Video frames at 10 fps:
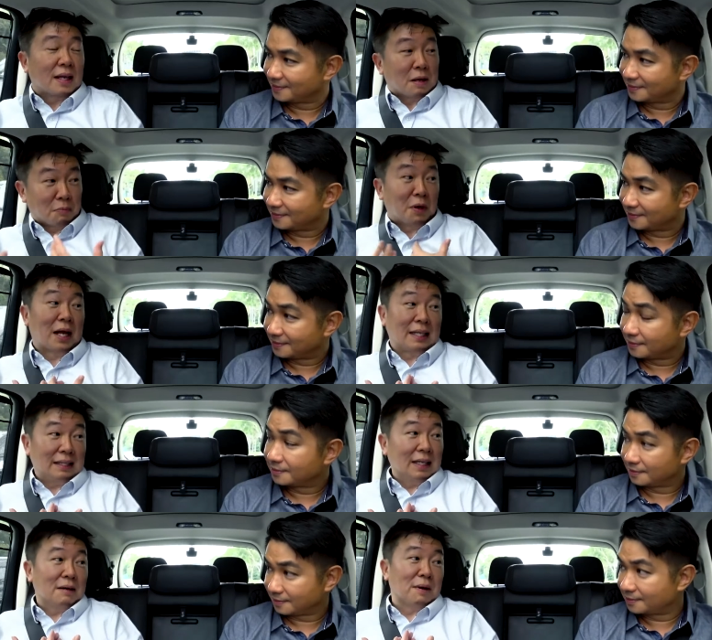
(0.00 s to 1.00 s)
Speaker 1: And when I
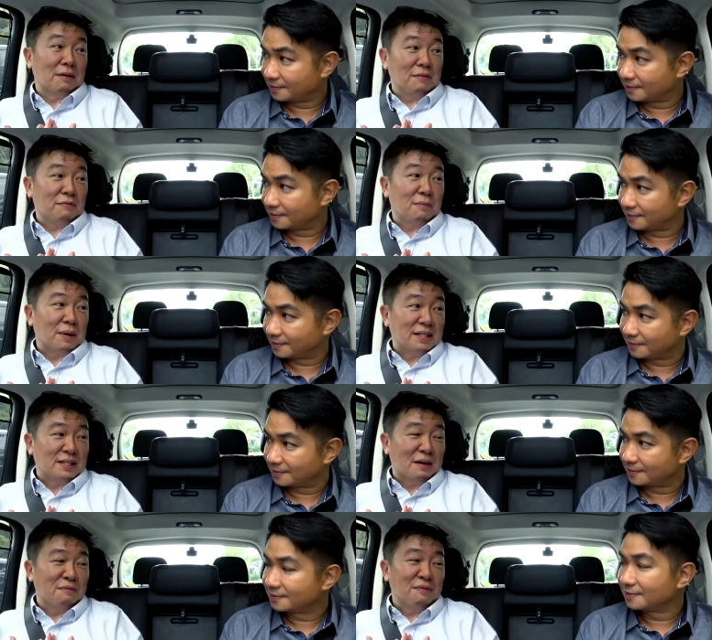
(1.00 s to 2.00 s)
think about it for
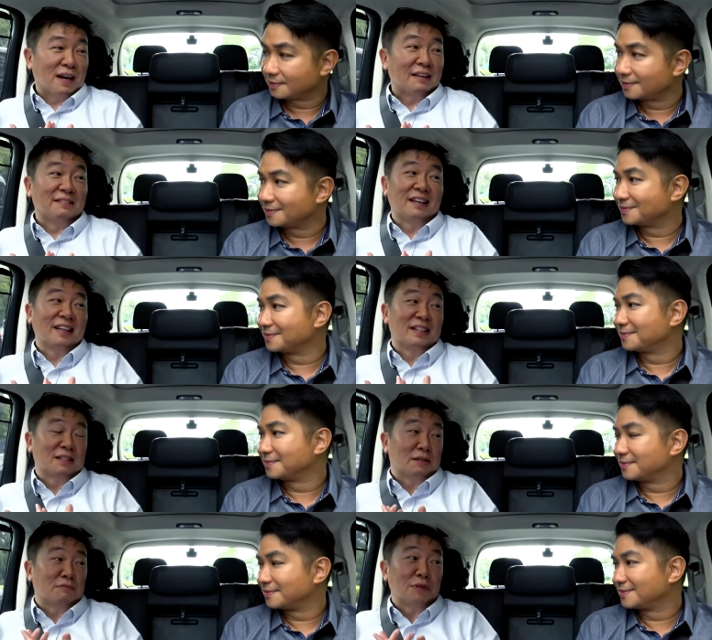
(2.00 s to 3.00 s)
myself, I think
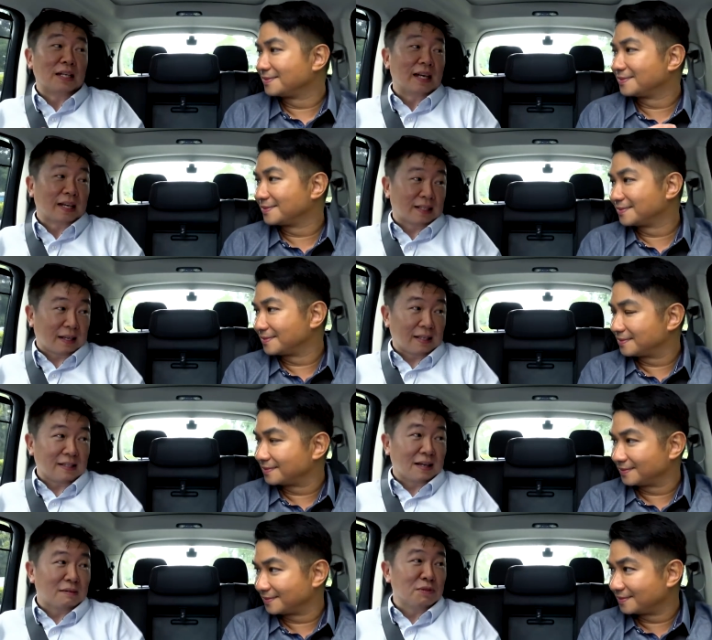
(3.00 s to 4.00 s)
it's a really exciting
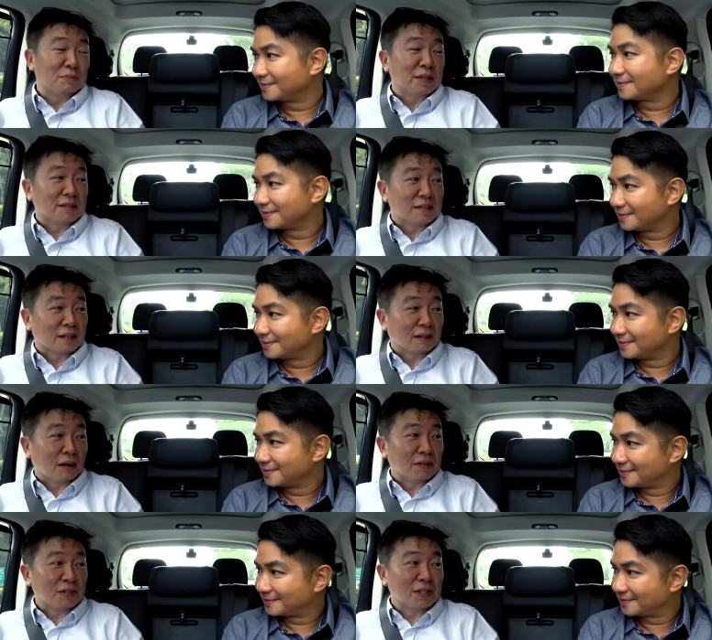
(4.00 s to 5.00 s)
time to be in
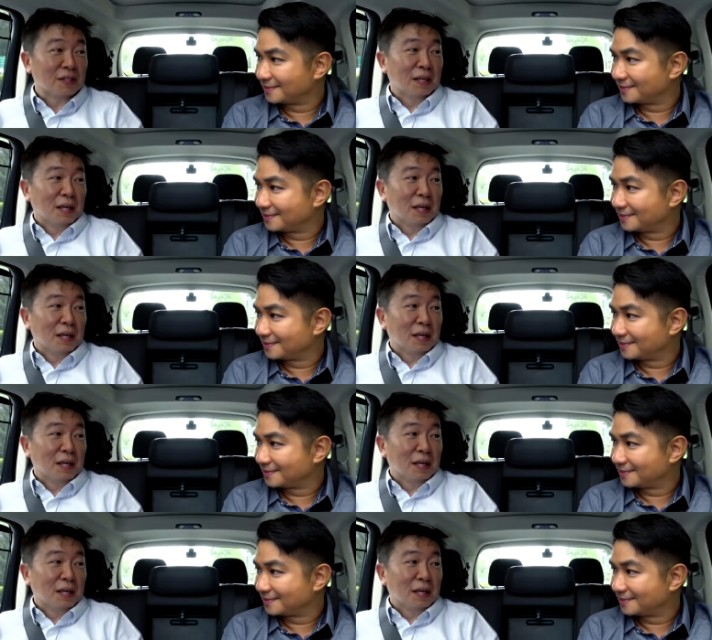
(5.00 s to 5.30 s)
technology,